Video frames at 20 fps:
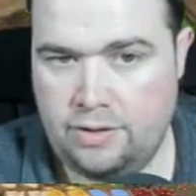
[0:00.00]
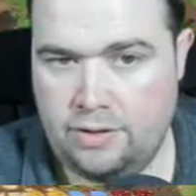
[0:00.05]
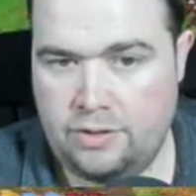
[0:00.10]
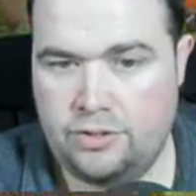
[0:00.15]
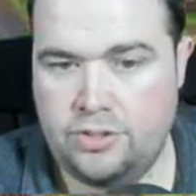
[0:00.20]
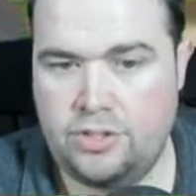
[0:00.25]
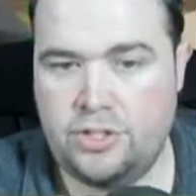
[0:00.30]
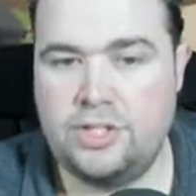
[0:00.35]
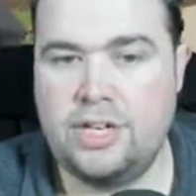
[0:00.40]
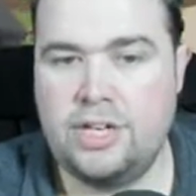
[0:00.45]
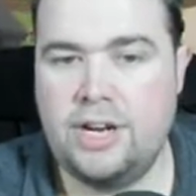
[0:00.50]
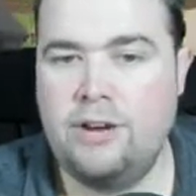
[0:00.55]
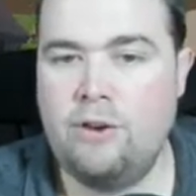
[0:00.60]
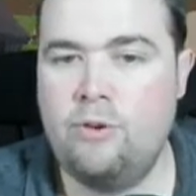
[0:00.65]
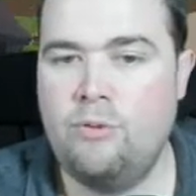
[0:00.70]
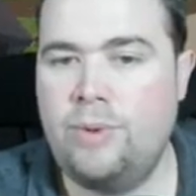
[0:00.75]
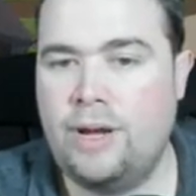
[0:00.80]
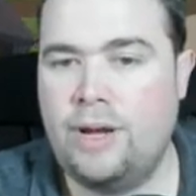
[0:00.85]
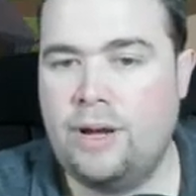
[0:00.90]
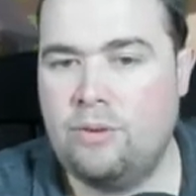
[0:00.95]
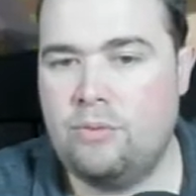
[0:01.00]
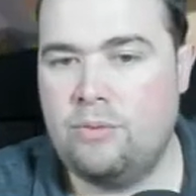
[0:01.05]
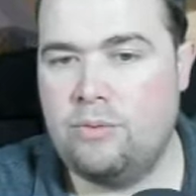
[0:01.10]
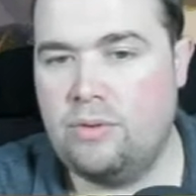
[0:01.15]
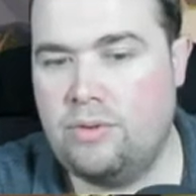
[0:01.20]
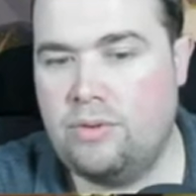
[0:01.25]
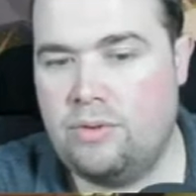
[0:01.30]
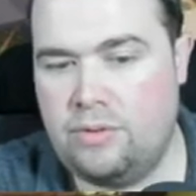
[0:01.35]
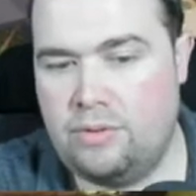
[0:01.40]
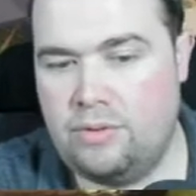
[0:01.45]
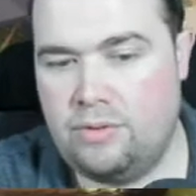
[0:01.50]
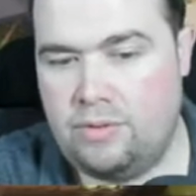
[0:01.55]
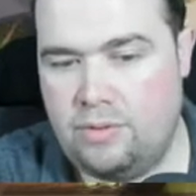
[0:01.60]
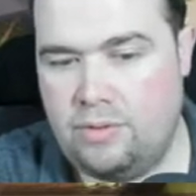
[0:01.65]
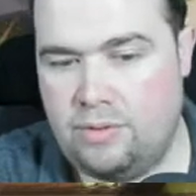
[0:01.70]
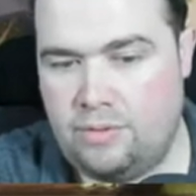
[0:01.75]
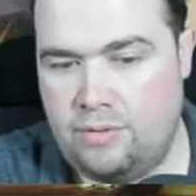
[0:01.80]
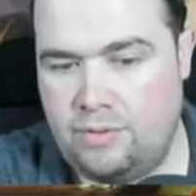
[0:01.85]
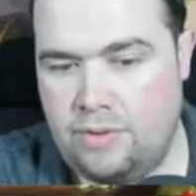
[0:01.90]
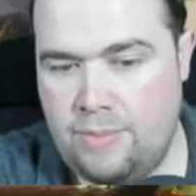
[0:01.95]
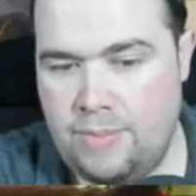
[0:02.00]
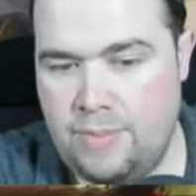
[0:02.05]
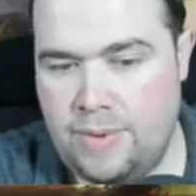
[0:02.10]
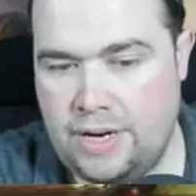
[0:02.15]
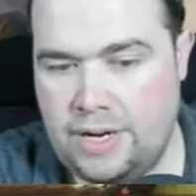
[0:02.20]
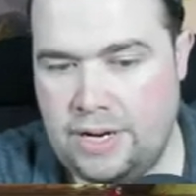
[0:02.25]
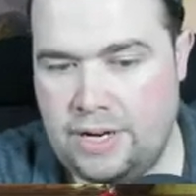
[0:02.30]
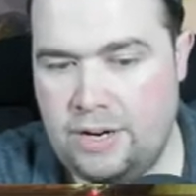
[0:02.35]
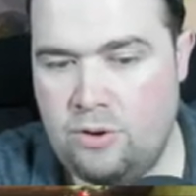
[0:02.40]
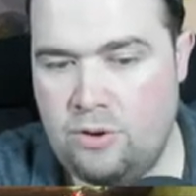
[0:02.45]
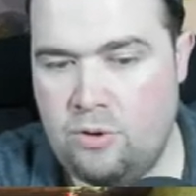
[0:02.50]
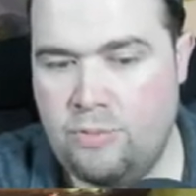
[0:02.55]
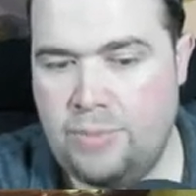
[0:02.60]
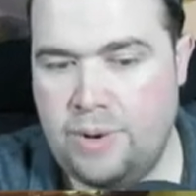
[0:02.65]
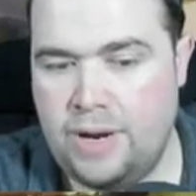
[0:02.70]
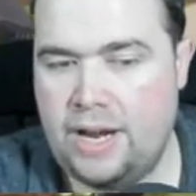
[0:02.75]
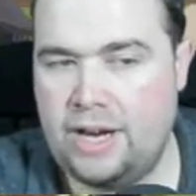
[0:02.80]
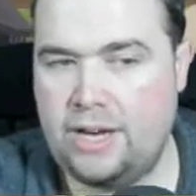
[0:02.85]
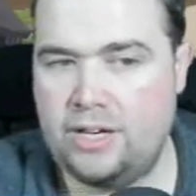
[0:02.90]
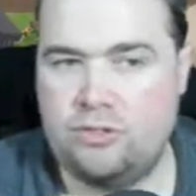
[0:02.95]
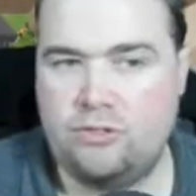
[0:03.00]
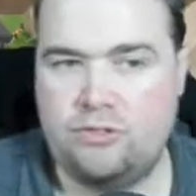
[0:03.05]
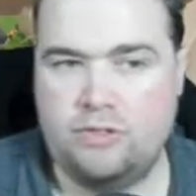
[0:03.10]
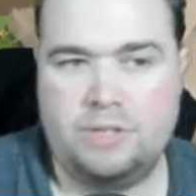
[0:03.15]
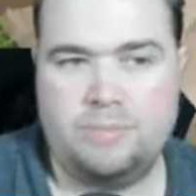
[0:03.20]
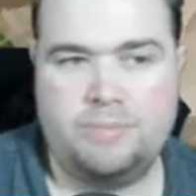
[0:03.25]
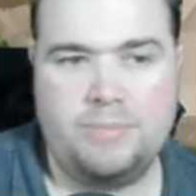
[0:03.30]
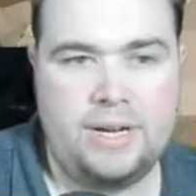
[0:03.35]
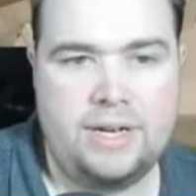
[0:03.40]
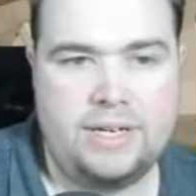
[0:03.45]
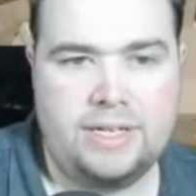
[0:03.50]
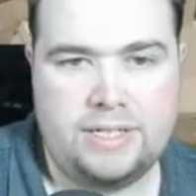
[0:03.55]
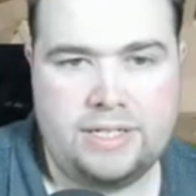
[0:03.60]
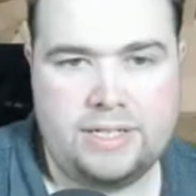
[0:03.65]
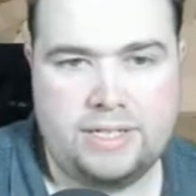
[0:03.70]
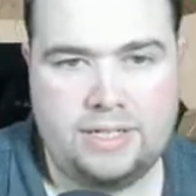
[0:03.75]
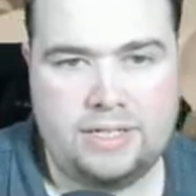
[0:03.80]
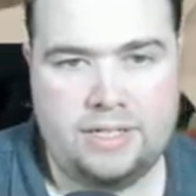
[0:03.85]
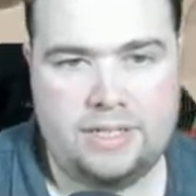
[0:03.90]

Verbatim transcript: Just to help out and make a little bit extra space.